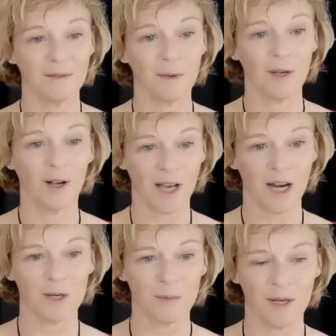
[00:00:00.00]
We all
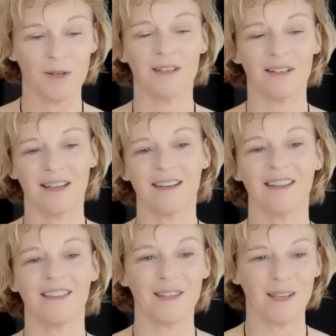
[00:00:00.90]
cared about it. And I
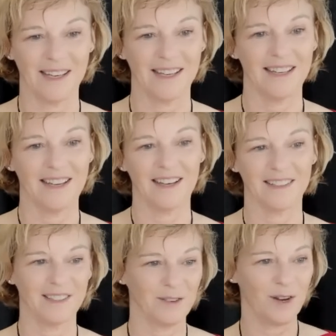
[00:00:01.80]
think,
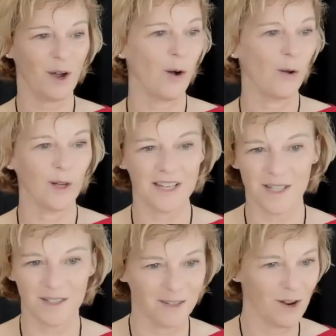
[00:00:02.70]
Nicole
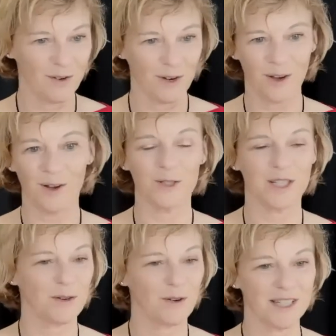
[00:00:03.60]
Nicole, she
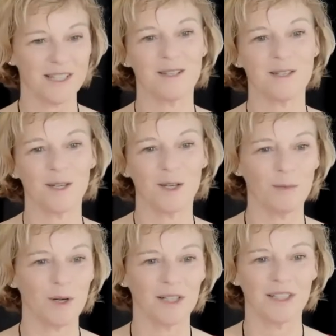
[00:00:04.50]
has a great sense of
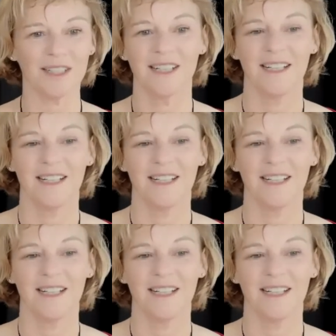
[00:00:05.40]
humor.